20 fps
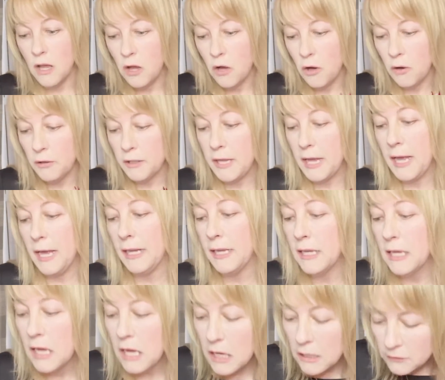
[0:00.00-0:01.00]
Okay.
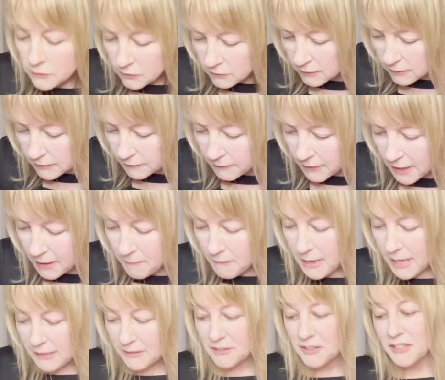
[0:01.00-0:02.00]
So the divine
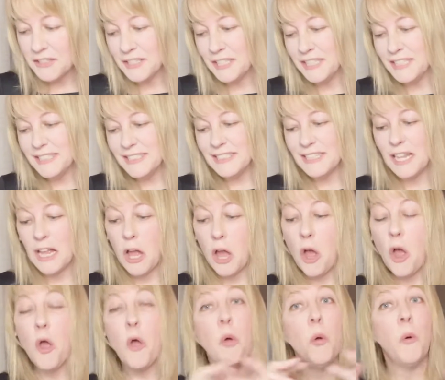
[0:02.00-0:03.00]
masculines
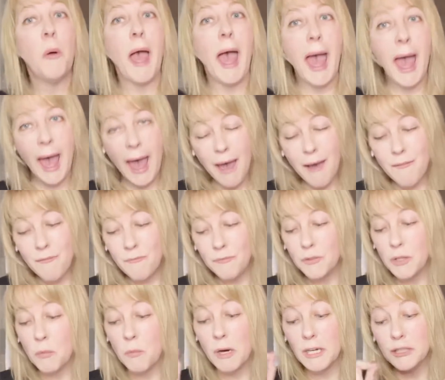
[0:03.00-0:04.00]

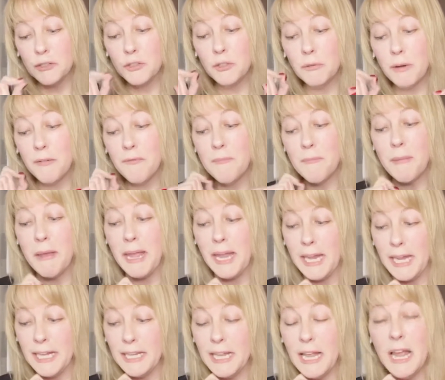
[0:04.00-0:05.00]
the ones who have
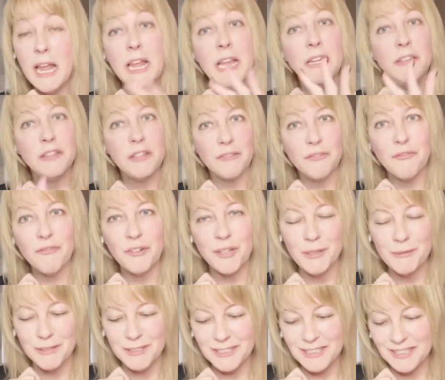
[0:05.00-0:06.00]
made the free
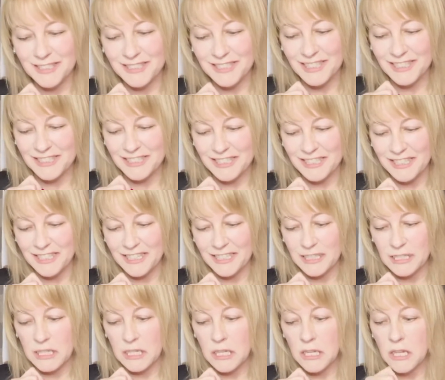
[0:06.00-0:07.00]
will
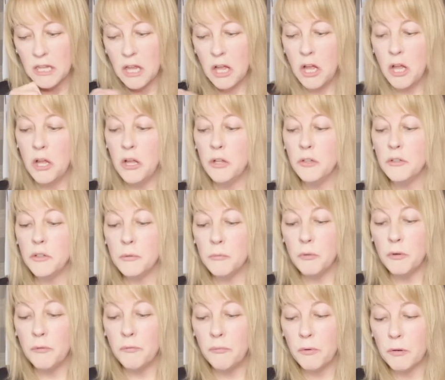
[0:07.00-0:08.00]
decision to
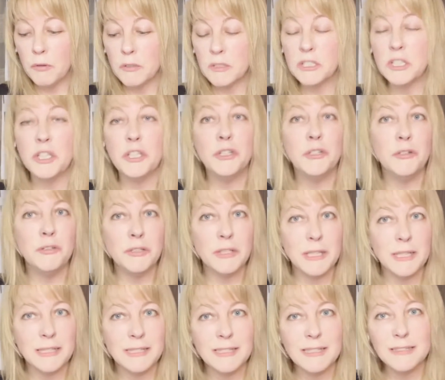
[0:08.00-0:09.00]
move forward to
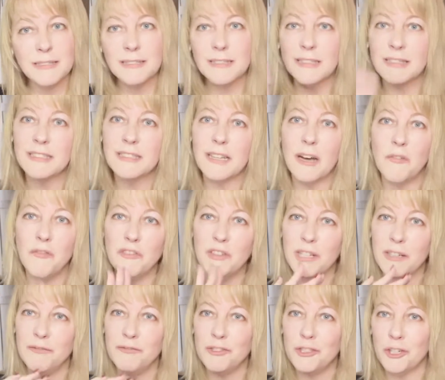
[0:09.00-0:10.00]
union. This is a
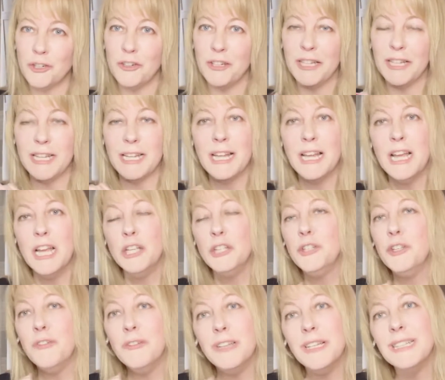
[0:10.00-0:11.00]
self-love journey.
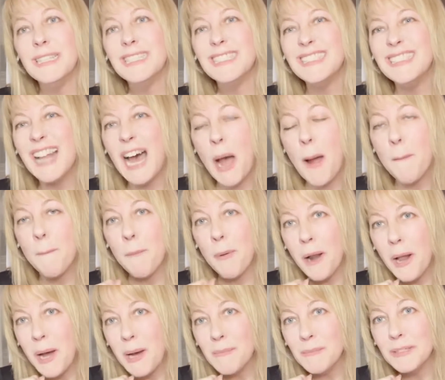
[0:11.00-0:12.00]
Union is not
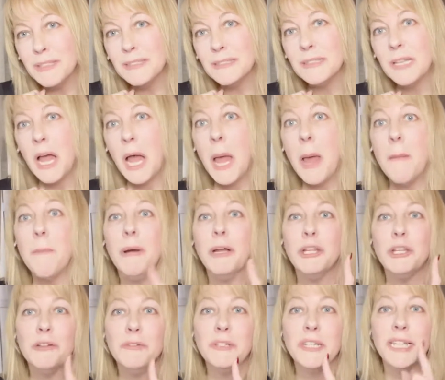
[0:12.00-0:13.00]
promised, but
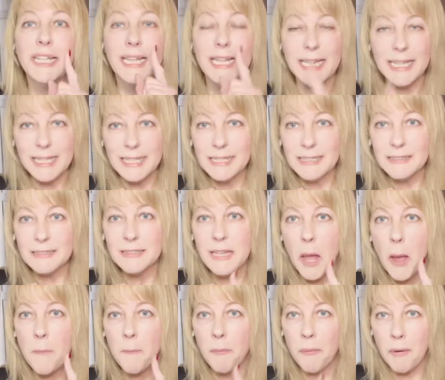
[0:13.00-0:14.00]
union is
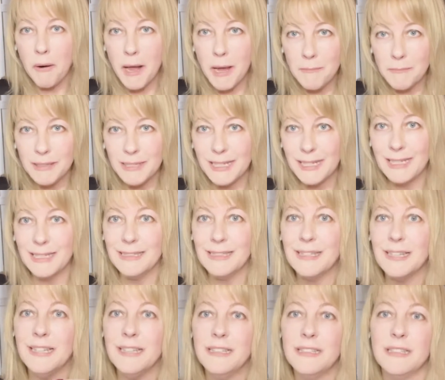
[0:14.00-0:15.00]

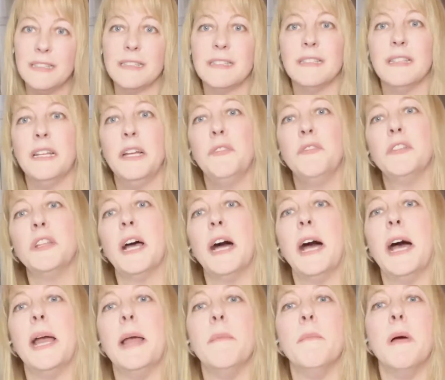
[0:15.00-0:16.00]
prominent this
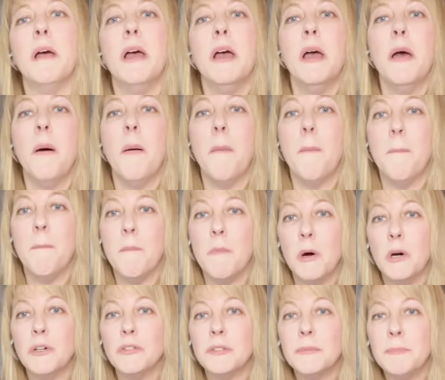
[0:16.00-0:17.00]
lifetime.
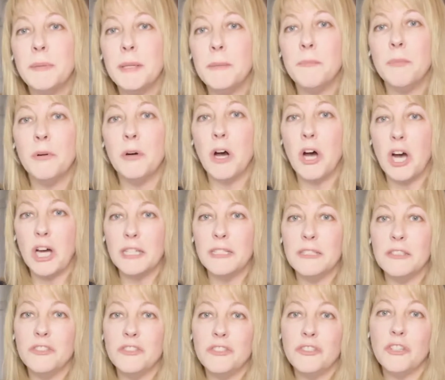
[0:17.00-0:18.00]
Most people on
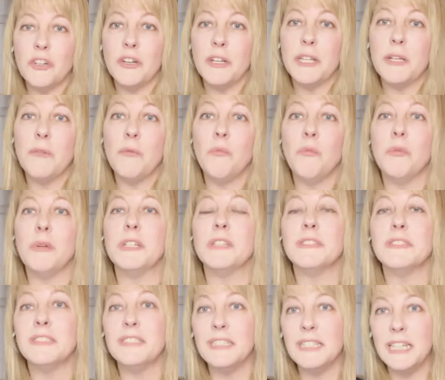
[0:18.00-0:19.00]
this journey will
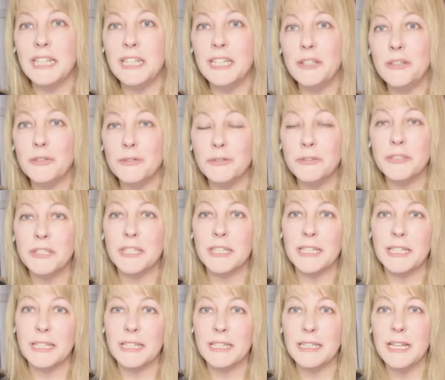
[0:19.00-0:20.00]
see
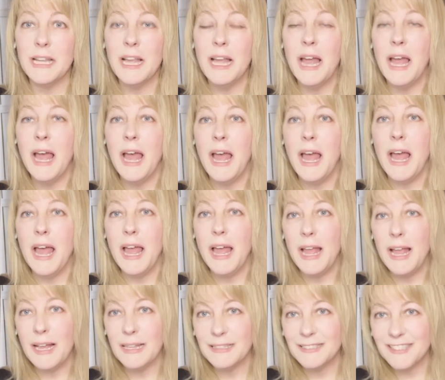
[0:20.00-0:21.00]
union
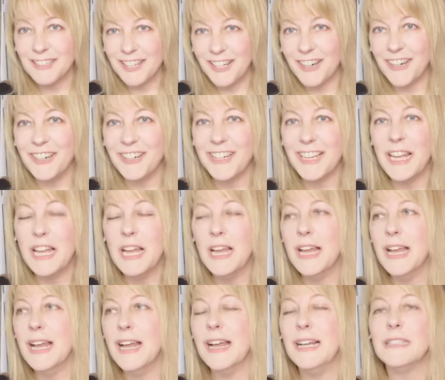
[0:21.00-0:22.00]
as long
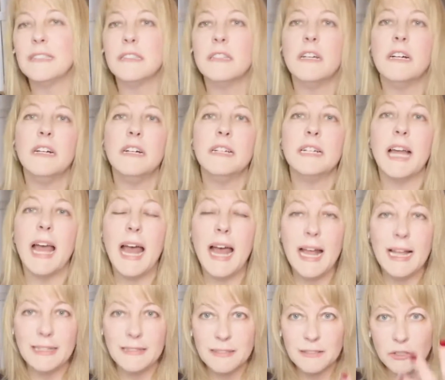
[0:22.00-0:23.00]

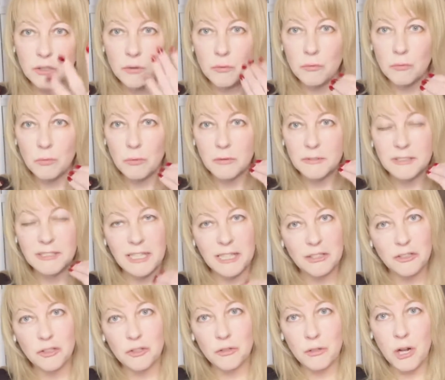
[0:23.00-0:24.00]
as you stay
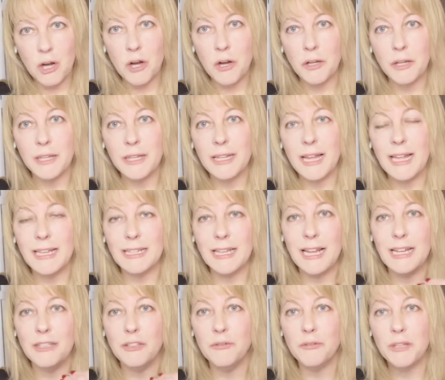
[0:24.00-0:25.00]
strong
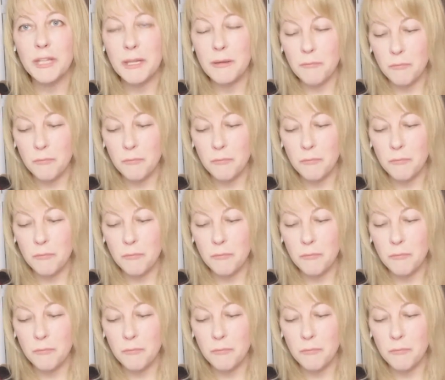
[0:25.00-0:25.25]
and you keep